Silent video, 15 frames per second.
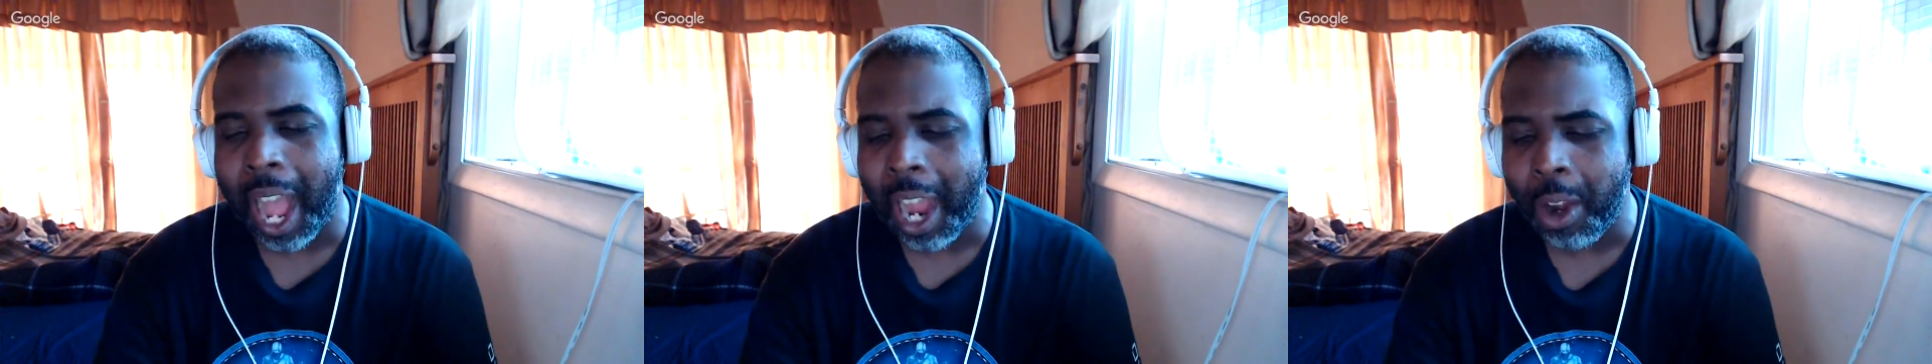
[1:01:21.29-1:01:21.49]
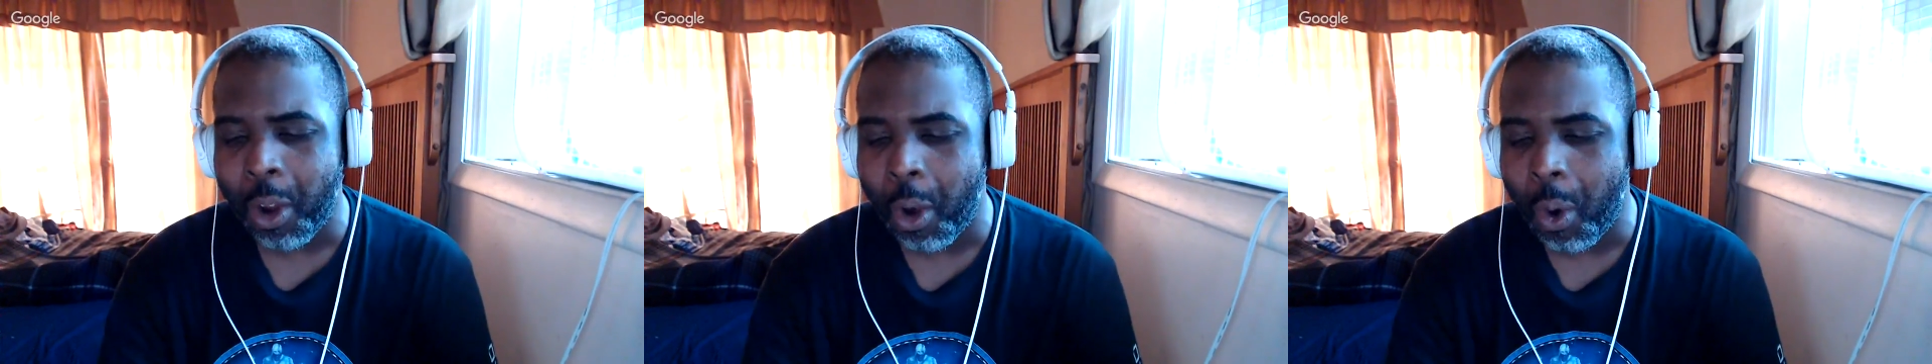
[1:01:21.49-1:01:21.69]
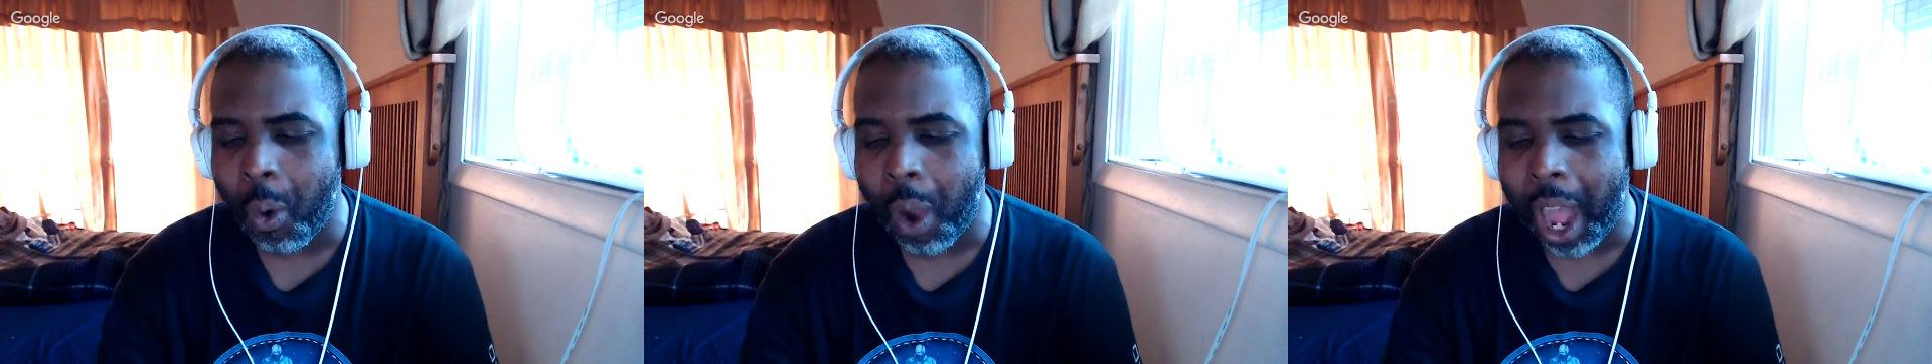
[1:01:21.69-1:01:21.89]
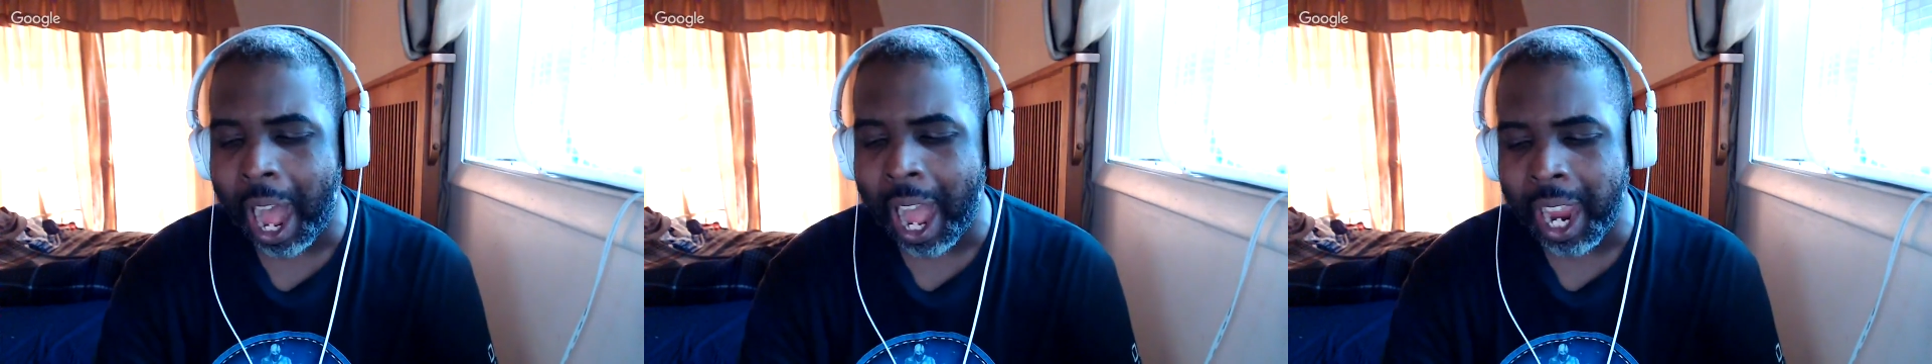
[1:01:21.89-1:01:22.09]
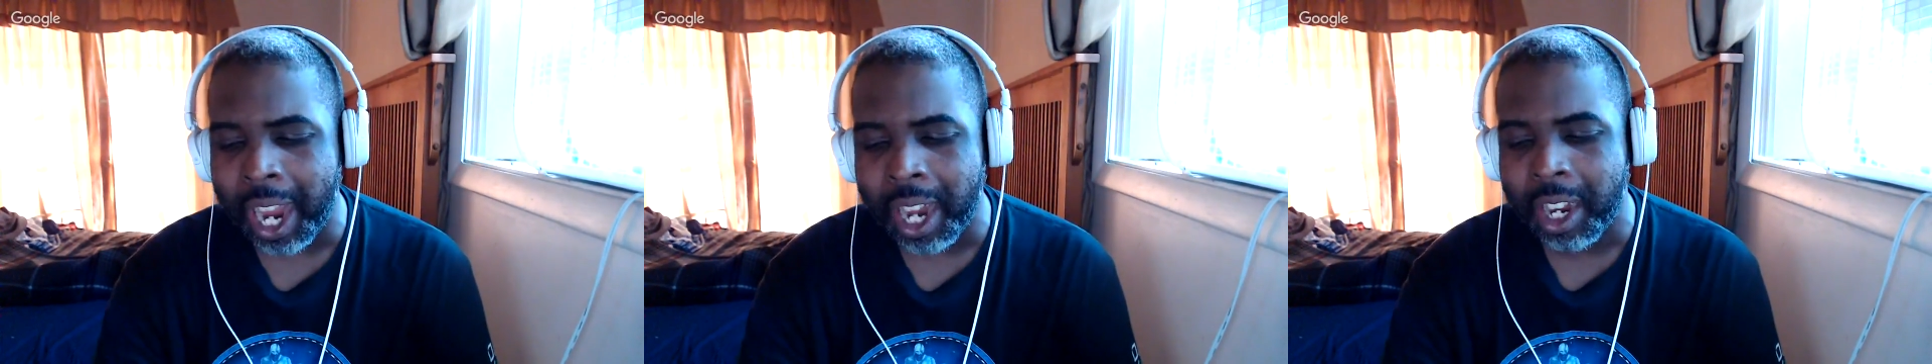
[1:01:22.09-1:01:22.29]
I know
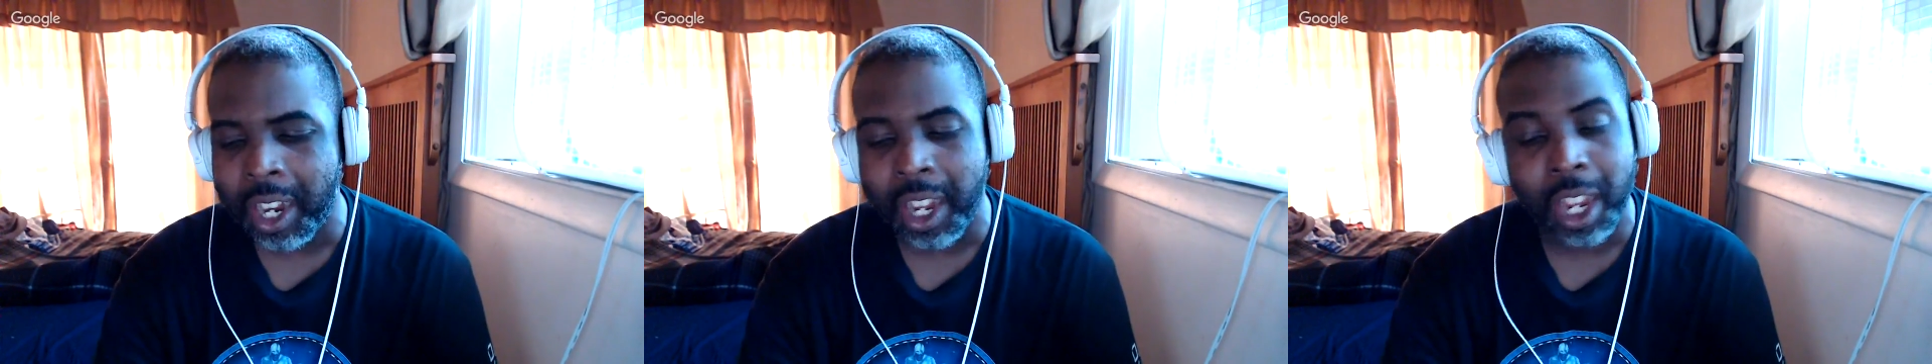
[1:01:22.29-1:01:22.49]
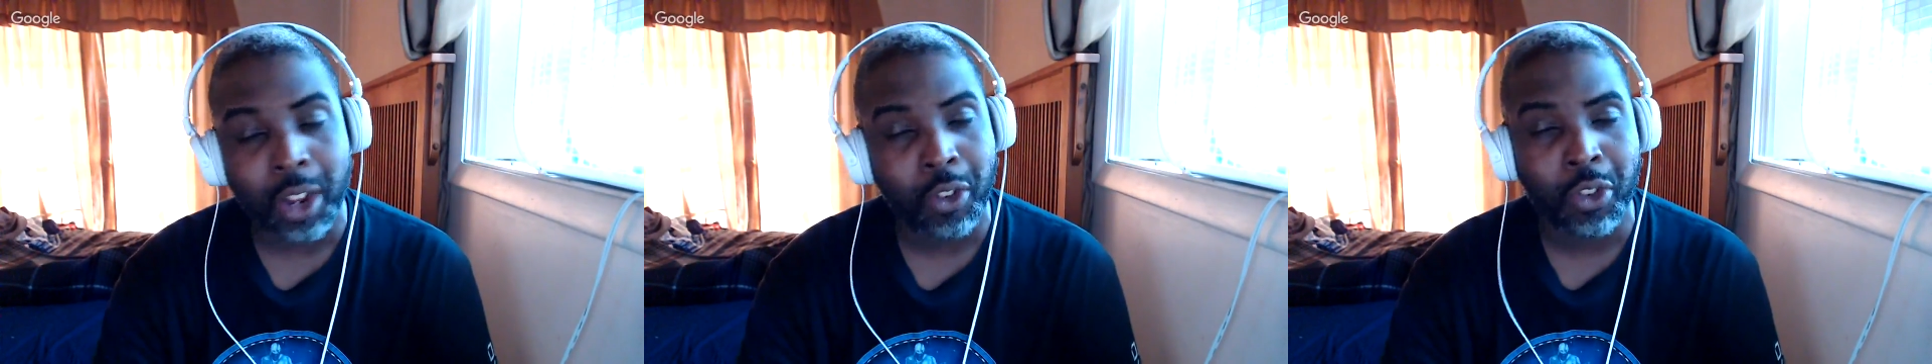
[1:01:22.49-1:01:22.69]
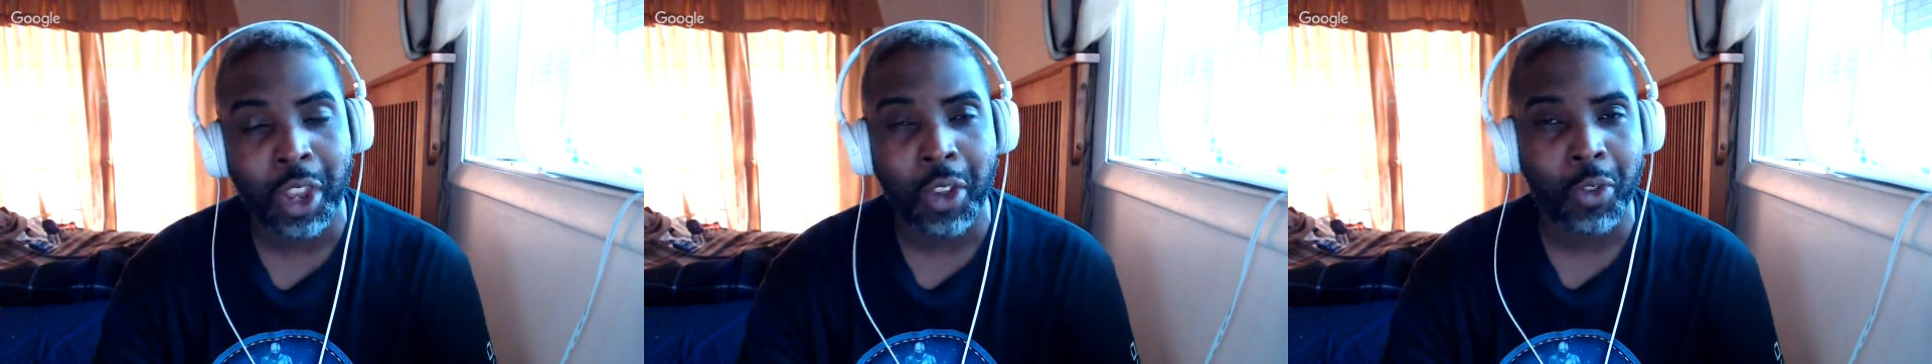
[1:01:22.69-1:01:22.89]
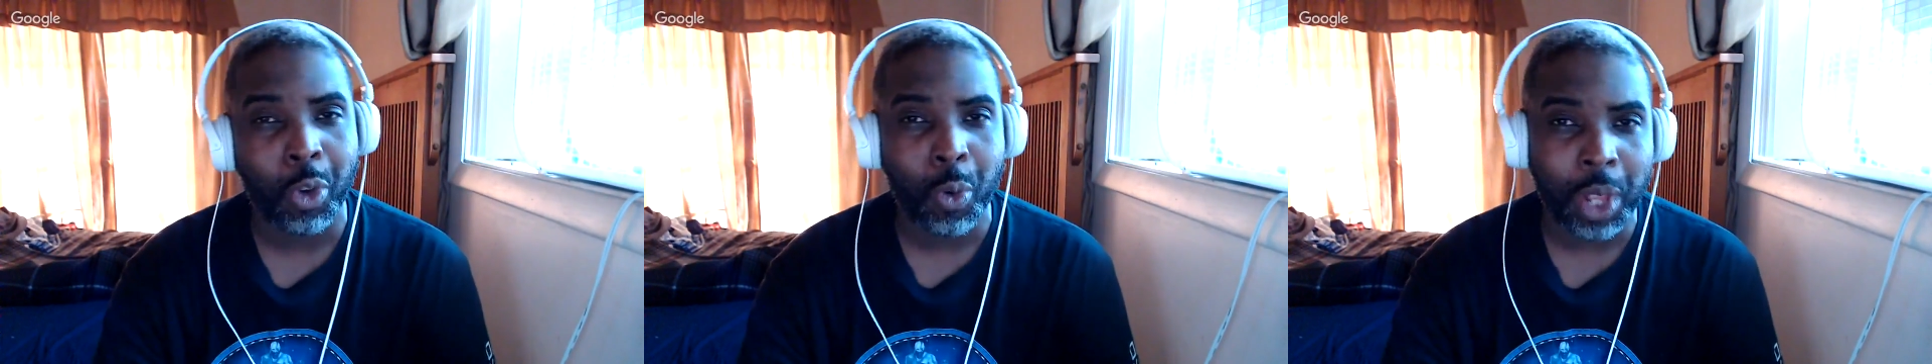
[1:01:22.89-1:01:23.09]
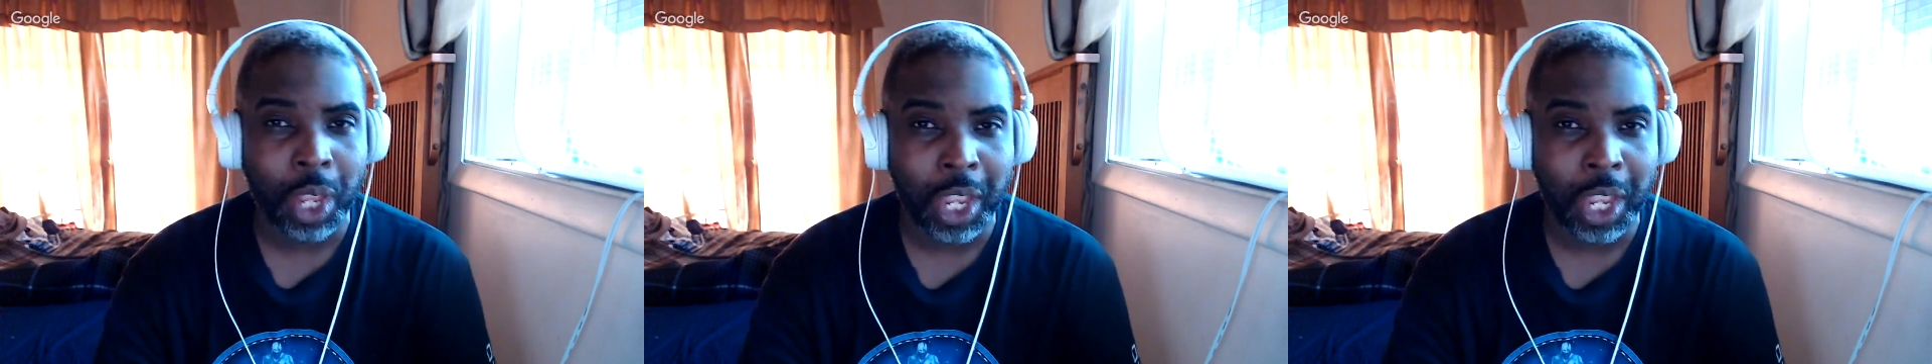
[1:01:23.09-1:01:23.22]
I didn't get a chance to really